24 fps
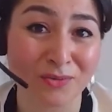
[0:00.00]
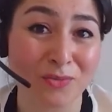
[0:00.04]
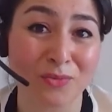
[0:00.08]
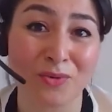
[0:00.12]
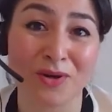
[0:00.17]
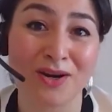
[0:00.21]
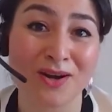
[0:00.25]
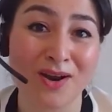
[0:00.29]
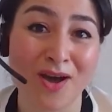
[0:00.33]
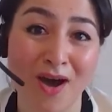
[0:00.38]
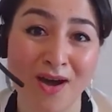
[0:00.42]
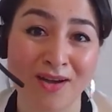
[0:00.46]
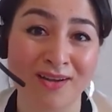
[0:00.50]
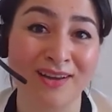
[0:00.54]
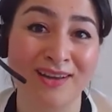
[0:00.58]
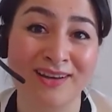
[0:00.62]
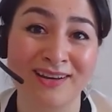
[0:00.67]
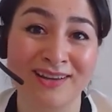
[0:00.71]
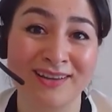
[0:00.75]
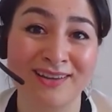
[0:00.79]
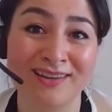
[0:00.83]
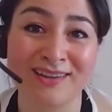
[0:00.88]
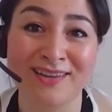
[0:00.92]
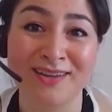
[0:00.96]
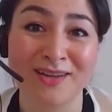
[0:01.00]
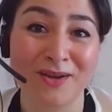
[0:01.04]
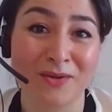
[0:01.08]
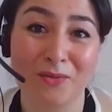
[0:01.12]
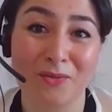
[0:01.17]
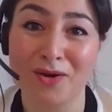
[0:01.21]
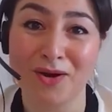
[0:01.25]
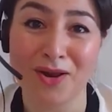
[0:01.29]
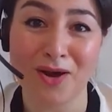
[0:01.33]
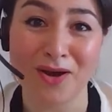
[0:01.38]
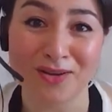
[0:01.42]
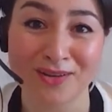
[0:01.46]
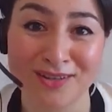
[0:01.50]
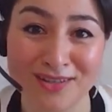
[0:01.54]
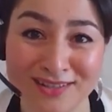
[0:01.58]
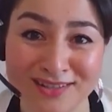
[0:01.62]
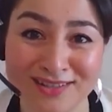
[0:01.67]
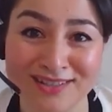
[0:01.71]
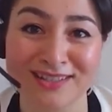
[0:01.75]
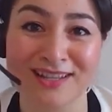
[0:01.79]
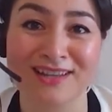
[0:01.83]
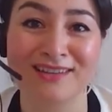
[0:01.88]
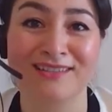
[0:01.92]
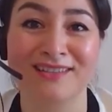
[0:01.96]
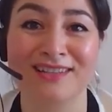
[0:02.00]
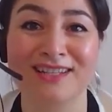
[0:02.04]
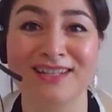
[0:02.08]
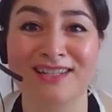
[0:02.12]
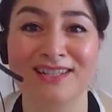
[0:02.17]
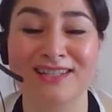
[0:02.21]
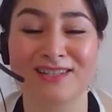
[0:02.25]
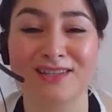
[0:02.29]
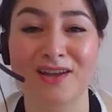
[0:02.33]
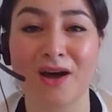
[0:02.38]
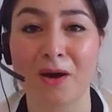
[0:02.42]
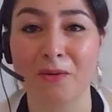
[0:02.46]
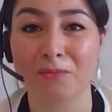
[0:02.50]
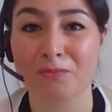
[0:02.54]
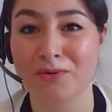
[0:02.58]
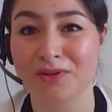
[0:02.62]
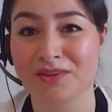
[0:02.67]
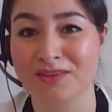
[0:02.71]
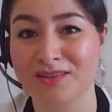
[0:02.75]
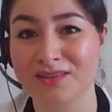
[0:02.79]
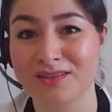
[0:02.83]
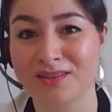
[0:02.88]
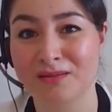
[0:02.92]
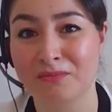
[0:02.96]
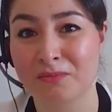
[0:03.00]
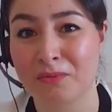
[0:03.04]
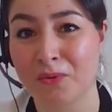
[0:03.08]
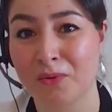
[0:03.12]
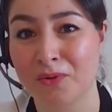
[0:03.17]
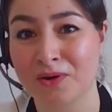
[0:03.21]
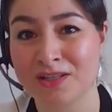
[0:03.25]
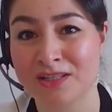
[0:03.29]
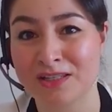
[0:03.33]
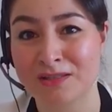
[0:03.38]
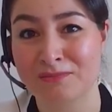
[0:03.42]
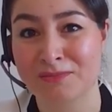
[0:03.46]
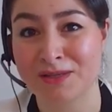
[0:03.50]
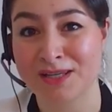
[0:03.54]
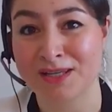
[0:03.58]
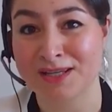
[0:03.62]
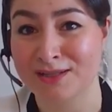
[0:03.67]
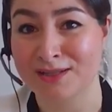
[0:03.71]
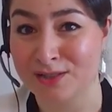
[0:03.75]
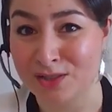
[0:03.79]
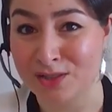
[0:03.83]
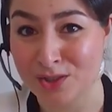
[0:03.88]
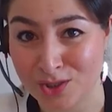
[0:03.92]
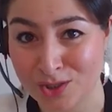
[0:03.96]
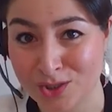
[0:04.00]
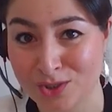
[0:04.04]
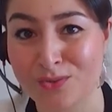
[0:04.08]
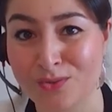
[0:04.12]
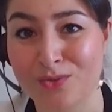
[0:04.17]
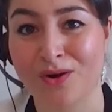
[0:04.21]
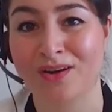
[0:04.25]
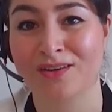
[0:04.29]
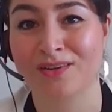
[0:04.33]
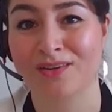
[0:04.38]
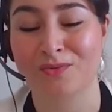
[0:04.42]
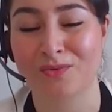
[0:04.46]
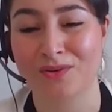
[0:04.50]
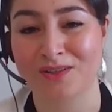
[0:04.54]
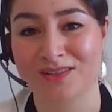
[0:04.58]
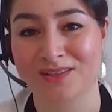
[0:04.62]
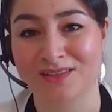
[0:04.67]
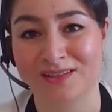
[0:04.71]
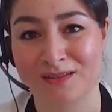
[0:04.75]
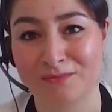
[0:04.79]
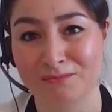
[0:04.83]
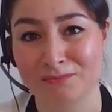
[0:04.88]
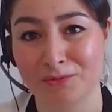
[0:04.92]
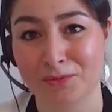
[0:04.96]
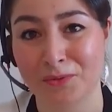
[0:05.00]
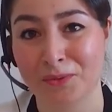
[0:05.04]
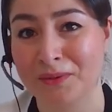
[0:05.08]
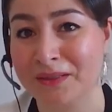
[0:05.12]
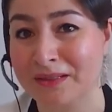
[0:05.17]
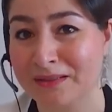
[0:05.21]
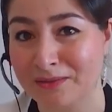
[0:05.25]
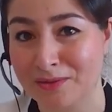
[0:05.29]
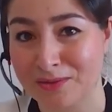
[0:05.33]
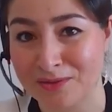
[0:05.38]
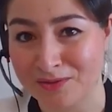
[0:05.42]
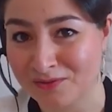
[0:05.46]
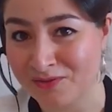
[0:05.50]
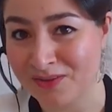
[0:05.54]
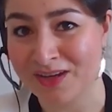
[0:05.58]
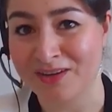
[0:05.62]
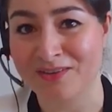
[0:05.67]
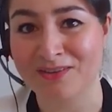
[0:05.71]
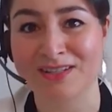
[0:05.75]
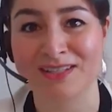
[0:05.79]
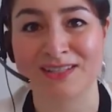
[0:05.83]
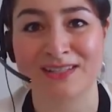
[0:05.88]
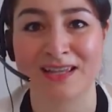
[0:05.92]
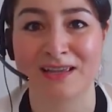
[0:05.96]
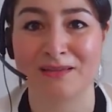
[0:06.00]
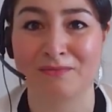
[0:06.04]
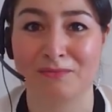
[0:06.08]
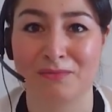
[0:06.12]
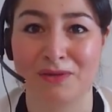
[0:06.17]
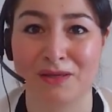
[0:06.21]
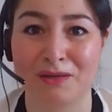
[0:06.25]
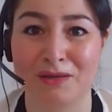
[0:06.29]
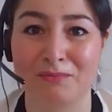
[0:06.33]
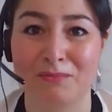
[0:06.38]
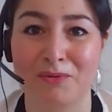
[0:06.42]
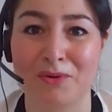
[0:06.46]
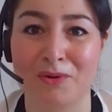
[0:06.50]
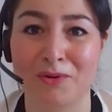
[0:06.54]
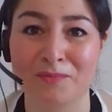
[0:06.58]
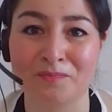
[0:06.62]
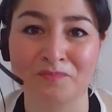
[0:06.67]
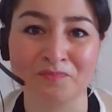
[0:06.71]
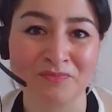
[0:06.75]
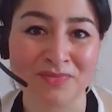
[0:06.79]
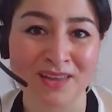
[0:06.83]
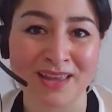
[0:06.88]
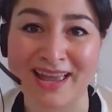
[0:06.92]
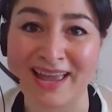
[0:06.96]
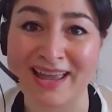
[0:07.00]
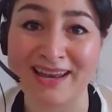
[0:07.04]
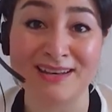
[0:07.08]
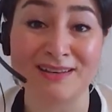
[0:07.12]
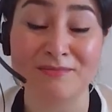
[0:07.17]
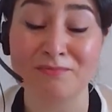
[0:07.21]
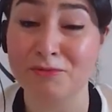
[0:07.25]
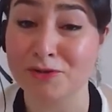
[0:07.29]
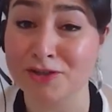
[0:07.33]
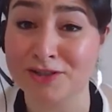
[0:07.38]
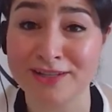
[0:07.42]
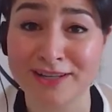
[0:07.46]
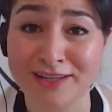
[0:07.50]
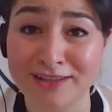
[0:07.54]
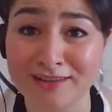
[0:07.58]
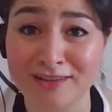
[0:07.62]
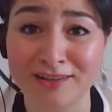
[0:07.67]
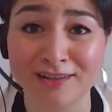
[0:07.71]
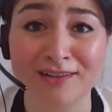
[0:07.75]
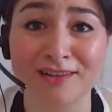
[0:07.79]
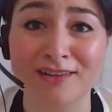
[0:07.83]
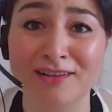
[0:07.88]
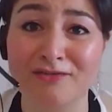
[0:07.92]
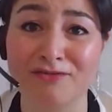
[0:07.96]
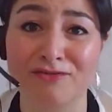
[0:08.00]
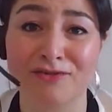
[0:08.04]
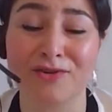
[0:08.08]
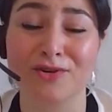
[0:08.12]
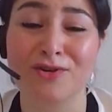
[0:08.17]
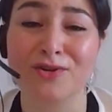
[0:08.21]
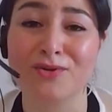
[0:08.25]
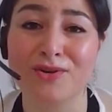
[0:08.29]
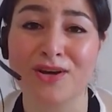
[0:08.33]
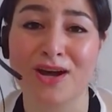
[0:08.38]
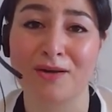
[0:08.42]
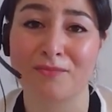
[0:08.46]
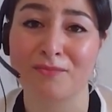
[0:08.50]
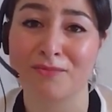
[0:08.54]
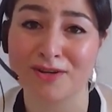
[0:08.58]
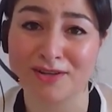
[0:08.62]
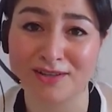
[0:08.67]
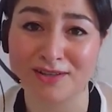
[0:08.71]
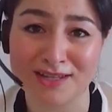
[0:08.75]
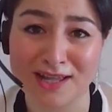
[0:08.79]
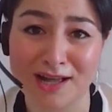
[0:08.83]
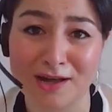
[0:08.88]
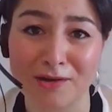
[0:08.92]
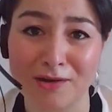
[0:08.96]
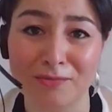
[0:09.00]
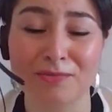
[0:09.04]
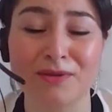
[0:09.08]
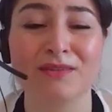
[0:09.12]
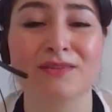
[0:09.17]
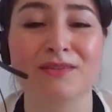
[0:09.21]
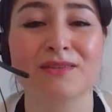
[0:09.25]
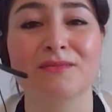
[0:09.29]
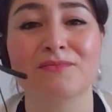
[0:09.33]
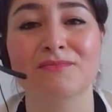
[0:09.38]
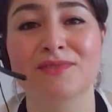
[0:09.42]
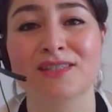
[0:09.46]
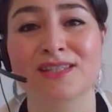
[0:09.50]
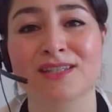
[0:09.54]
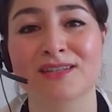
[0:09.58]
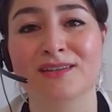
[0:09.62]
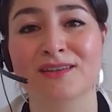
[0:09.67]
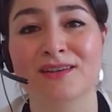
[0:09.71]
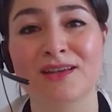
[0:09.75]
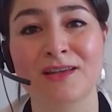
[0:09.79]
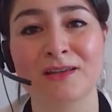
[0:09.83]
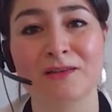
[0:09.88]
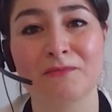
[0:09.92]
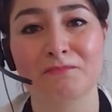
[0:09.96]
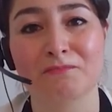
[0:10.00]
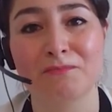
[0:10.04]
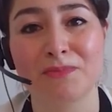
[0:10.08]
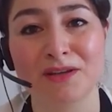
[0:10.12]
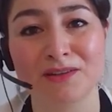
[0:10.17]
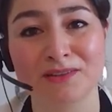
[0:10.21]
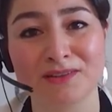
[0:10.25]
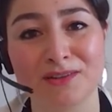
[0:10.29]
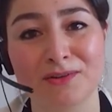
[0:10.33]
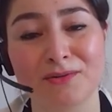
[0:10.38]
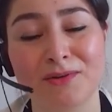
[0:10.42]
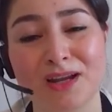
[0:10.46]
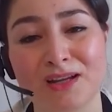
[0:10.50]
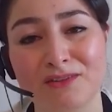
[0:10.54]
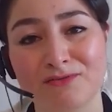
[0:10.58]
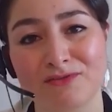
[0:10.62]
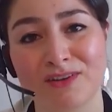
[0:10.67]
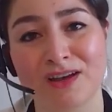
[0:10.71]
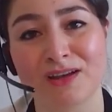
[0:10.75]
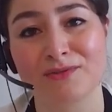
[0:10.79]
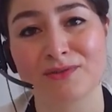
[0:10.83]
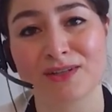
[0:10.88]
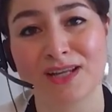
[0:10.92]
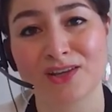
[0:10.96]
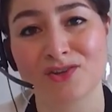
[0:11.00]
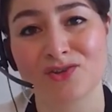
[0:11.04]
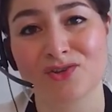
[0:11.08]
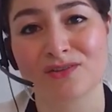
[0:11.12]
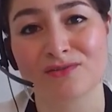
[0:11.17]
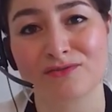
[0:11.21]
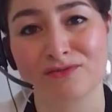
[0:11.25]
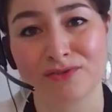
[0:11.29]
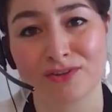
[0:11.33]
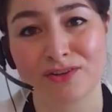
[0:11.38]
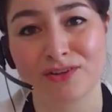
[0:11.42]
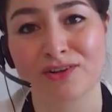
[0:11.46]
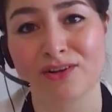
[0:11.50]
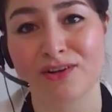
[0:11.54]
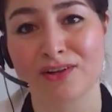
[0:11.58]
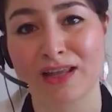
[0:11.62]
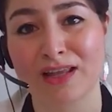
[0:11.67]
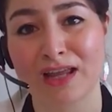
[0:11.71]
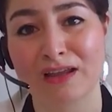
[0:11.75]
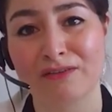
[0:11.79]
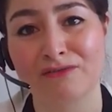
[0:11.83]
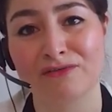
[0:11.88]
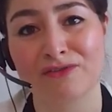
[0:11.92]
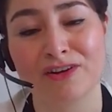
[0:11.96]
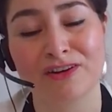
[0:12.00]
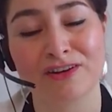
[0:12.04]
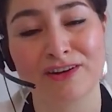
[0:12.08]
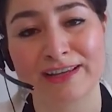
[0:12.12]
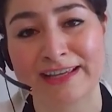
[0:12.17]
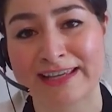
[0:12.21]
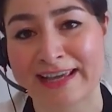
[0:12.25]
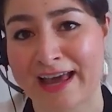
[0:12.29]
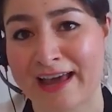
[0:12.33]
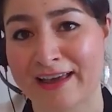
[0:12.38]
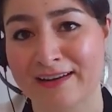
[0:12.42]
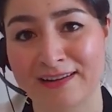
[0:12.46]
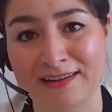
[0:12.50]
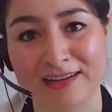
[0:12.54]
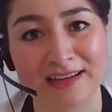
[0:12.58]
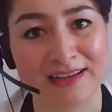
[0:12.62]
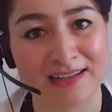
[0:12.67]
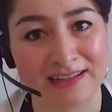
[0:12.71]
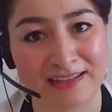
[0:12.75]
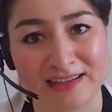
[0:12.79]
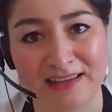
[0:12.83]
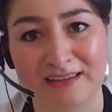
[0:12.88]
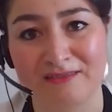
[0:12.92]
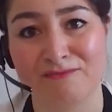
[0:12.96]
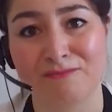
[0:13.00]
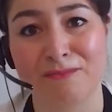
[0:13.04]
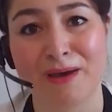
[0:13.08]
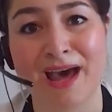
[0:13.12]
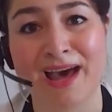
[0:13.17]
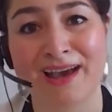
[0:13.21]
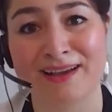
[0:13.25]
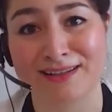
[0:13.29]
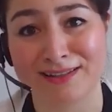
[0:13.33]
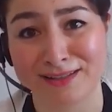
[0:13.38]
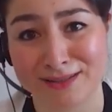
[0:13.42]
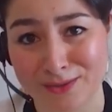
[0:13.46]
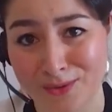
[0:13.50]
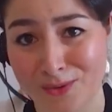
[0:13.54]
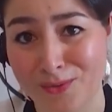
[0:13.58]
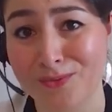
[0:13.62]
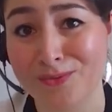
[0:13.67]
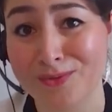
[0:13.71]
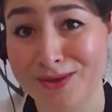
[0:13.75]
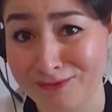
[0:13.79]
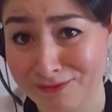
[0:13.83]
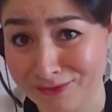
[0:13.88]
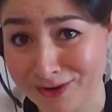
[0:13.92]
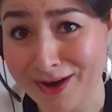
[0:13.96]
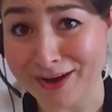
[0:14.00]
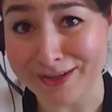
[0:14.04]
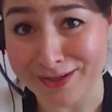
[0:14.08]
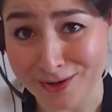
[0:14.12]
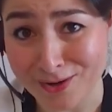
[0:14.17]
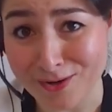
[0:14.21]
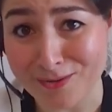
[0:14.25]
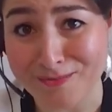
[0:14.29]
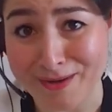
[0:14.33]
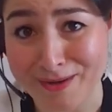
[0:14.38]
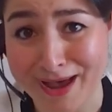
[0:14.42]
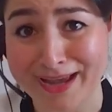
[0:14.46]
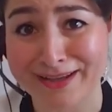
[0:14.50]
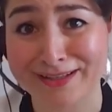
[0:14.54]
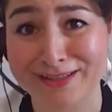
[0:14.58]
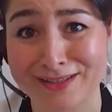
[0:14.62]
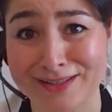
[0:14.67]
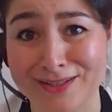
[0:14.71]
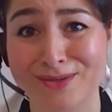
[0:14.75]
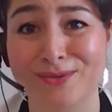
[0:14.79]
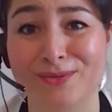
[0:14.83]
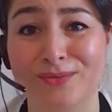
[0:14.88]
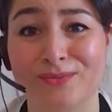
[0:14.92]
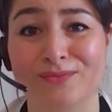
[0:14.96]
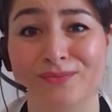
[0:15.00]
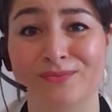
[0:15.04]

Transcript: We're not going to we're not going to suddenly stop with the supports because you are the ones employing those very same people and particularly for newcomers, helping them to build the right foundation for their life here in Canada and give back. So we've got your back too.